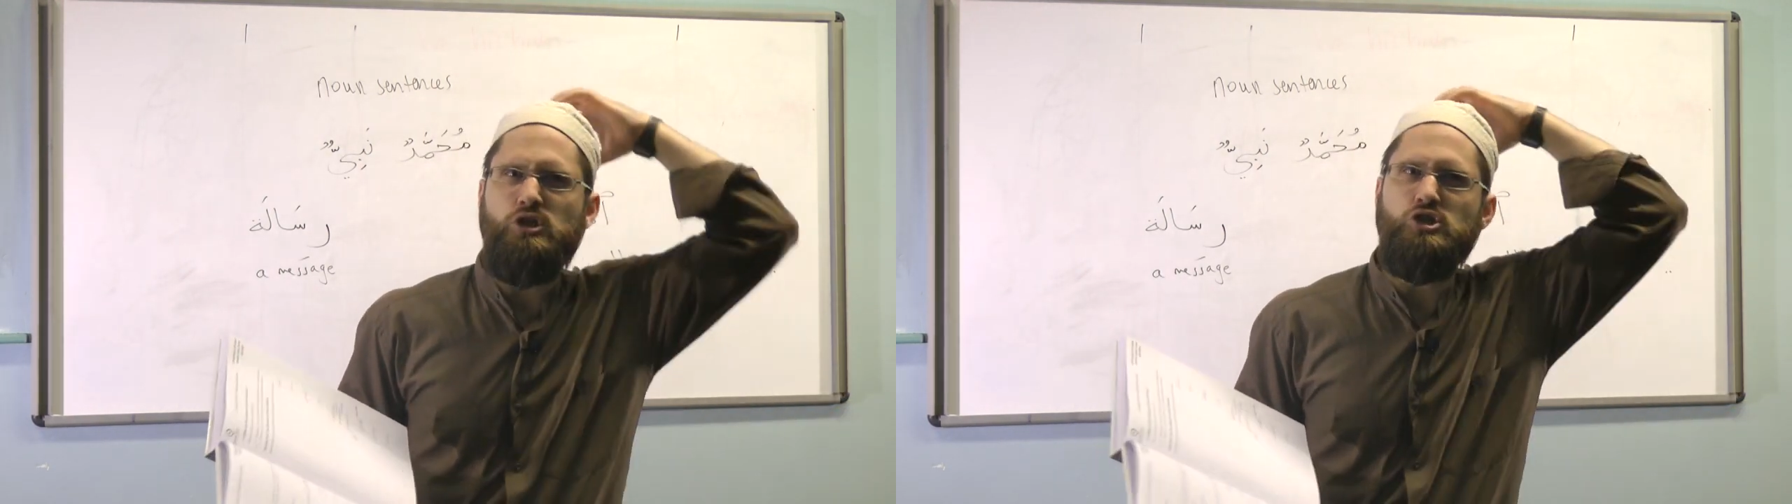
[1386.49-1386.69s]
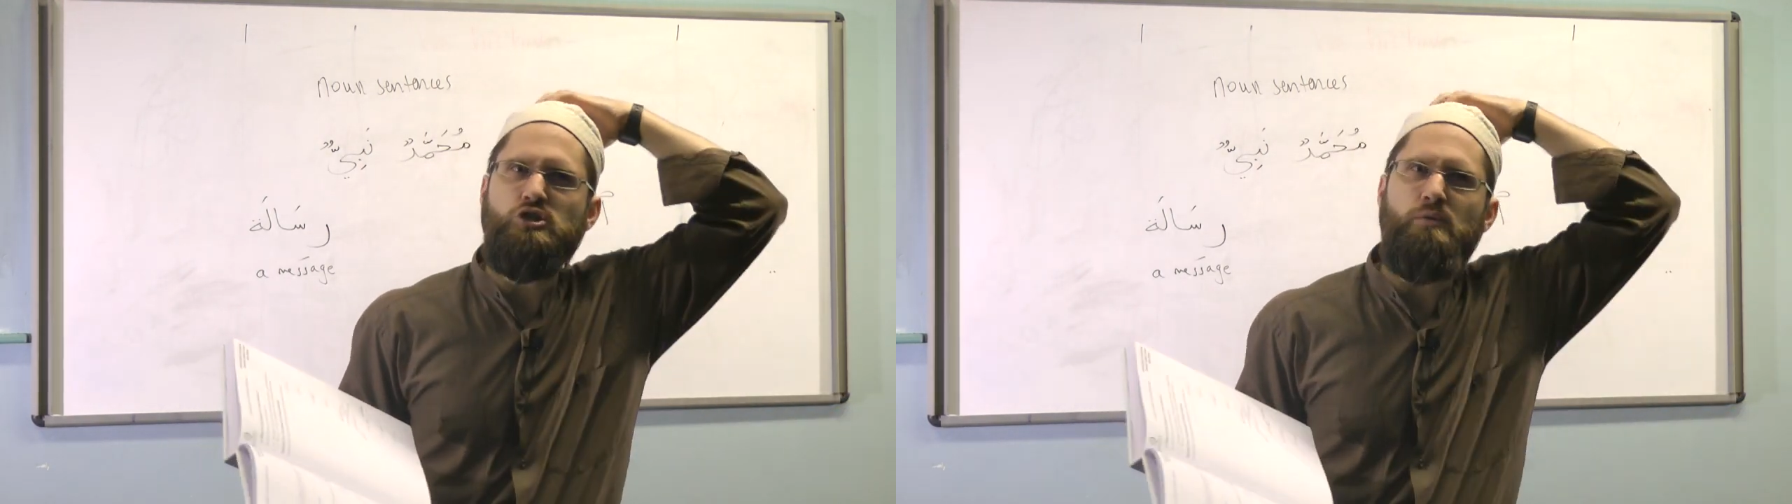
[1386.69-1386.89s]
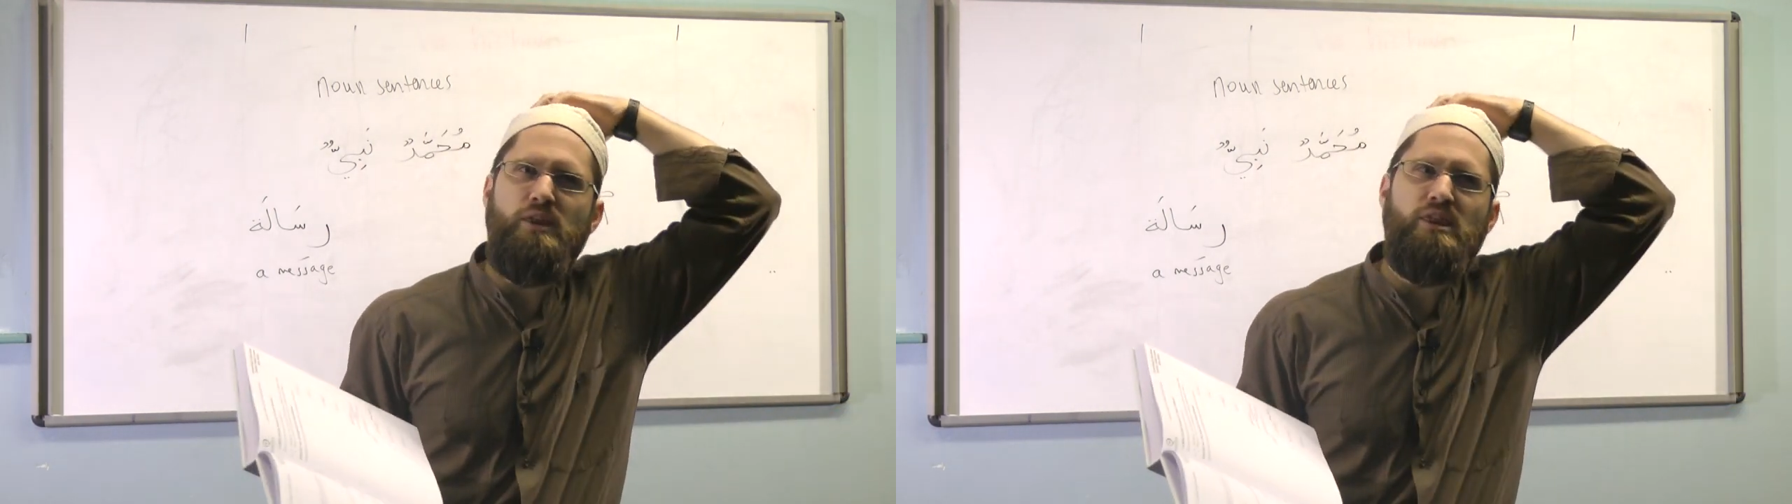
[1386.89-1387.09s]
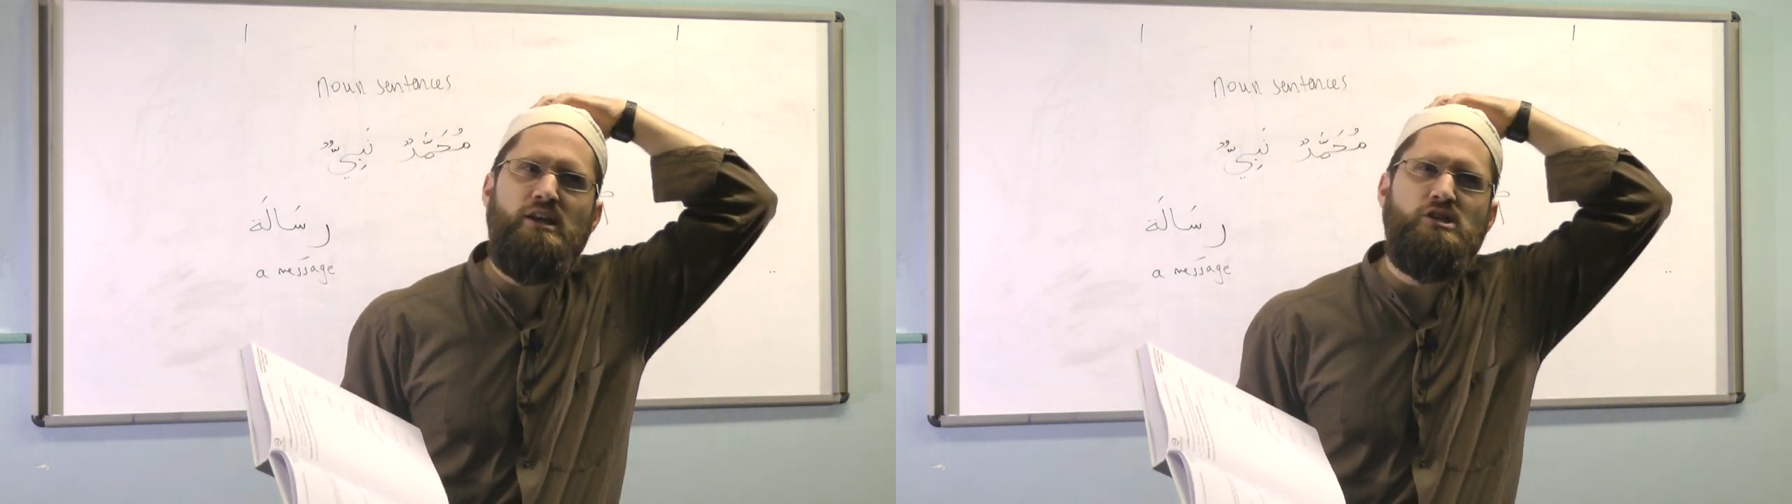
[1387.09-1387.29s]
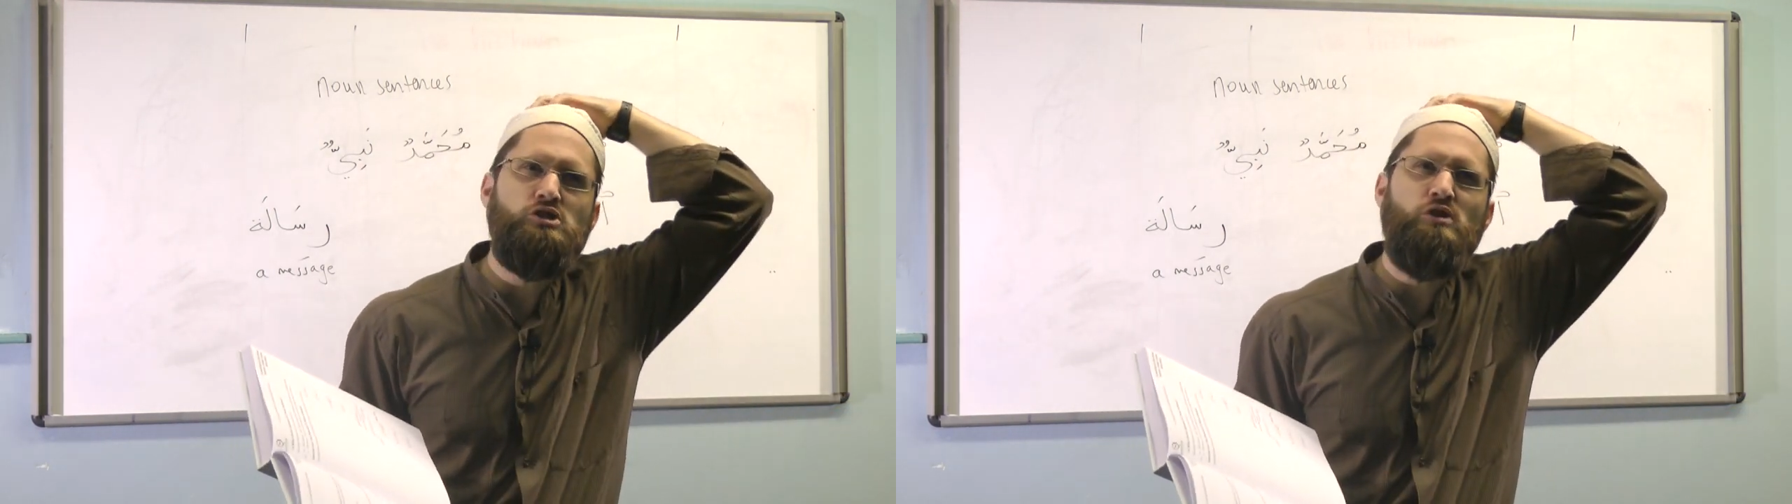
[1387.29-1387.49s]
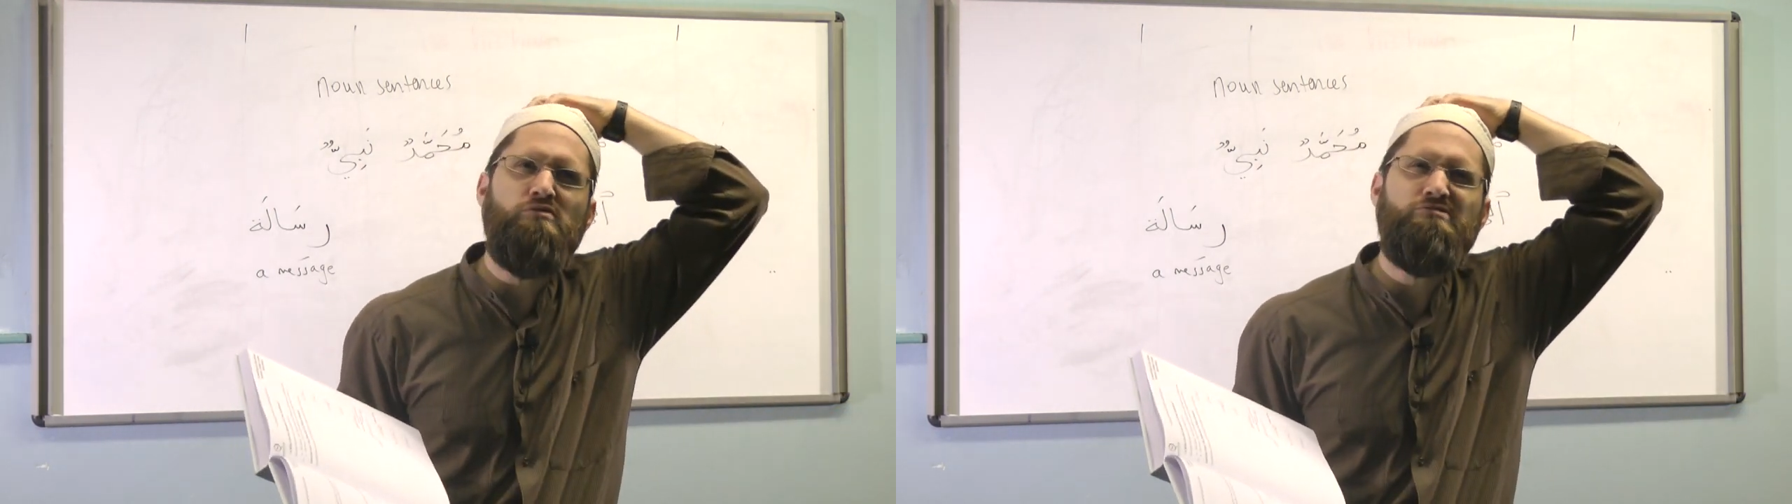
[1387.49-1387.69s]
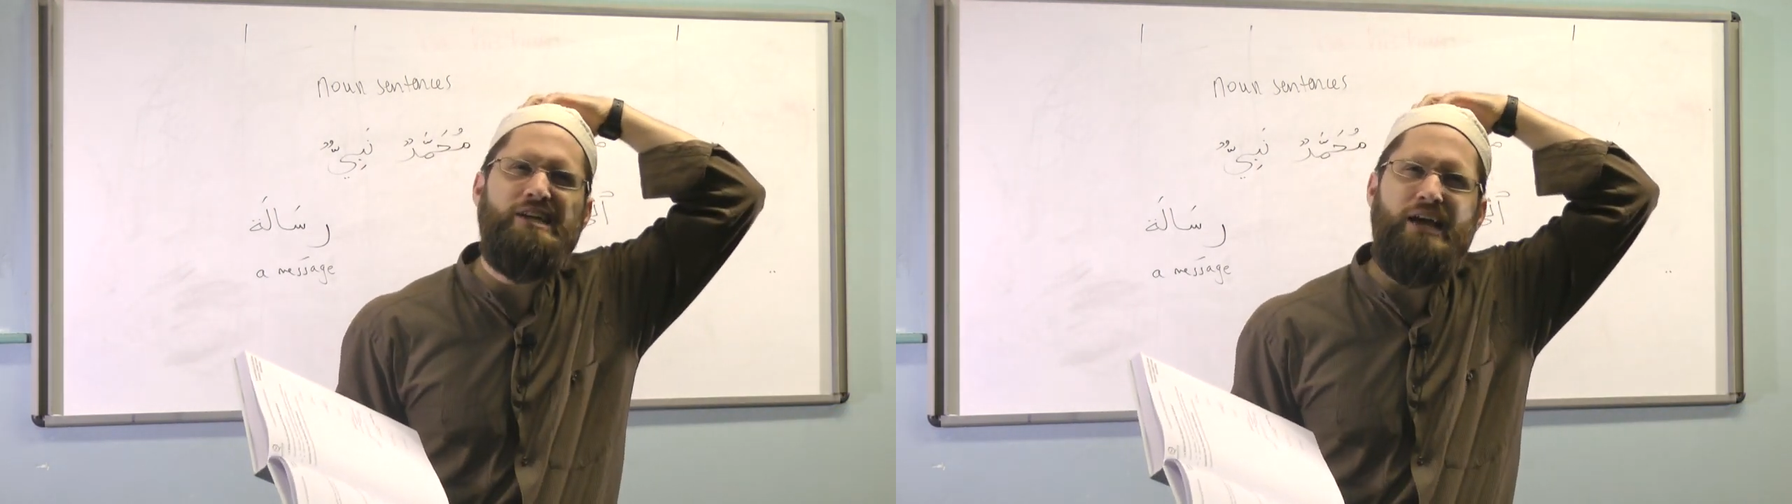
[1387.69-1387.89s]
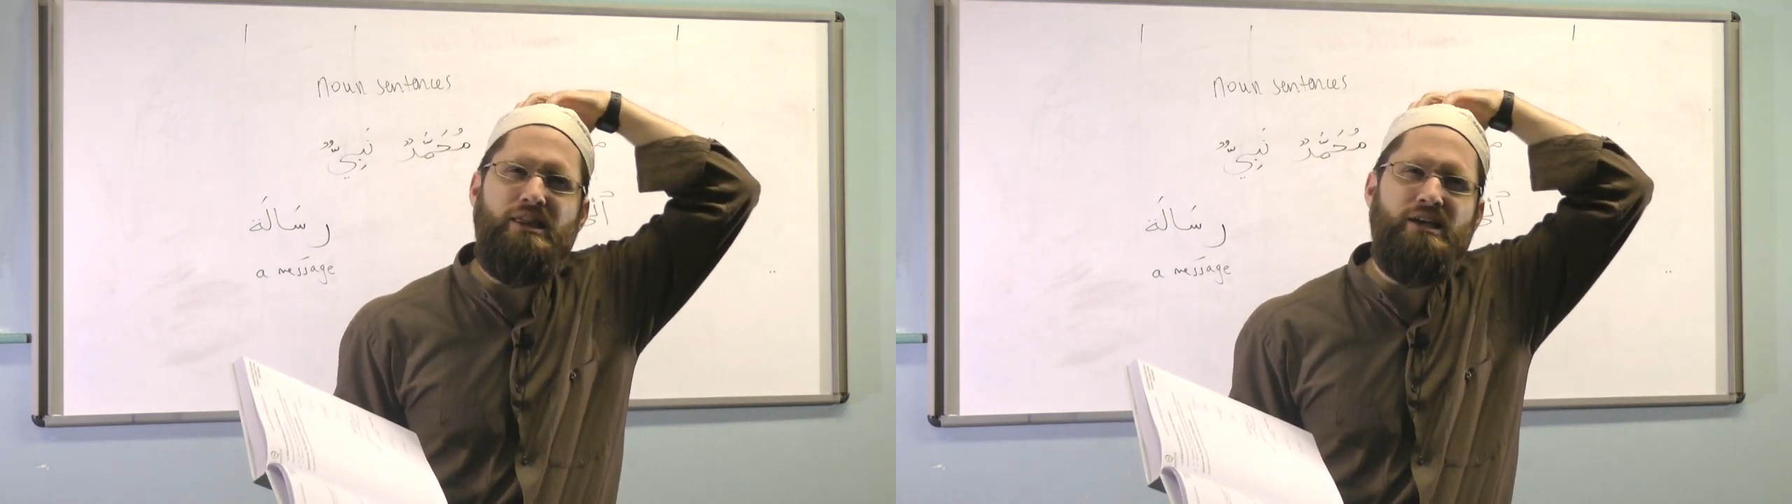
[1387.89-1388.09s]
because you know when you don't
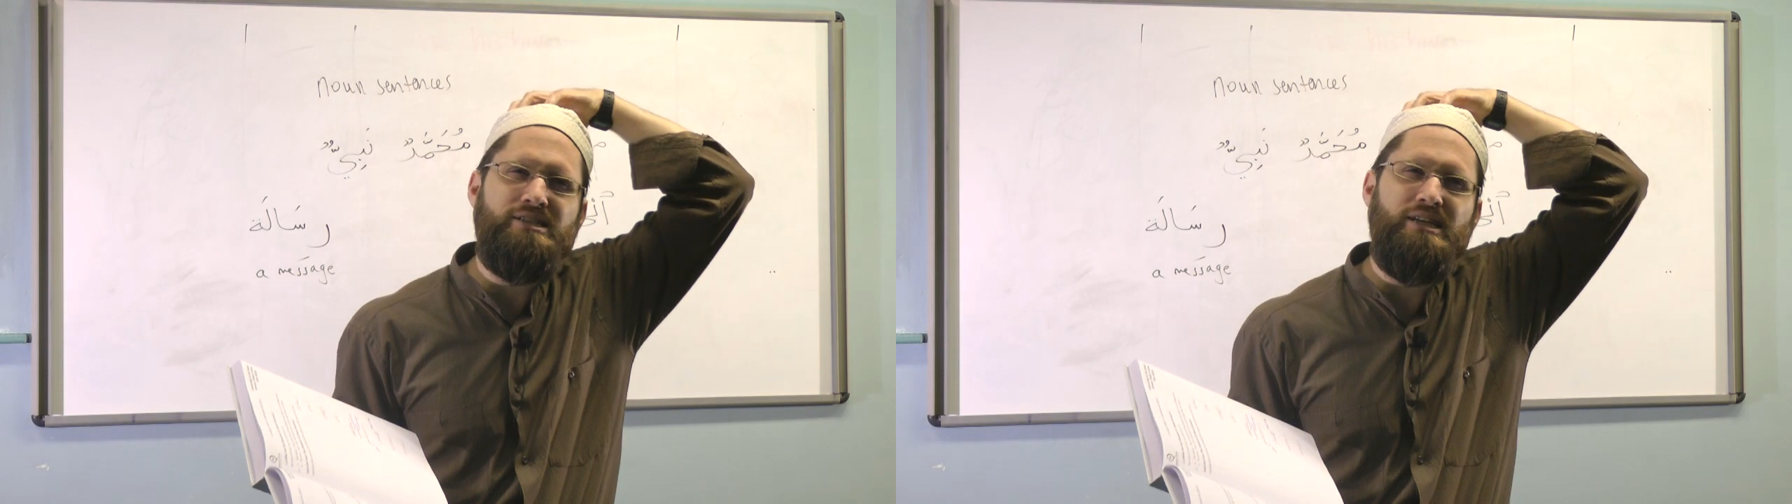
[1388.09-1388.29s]
really get things,